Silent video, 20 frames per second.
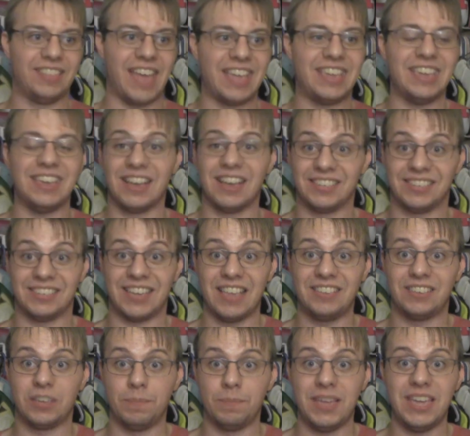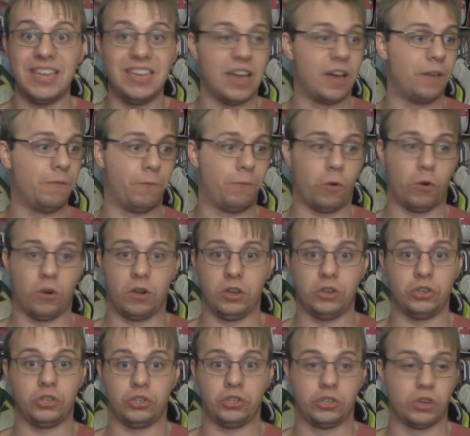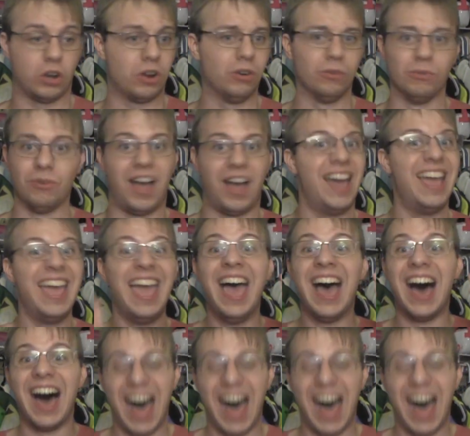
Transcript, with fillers: that he uh, sent to me uh, for Ashura.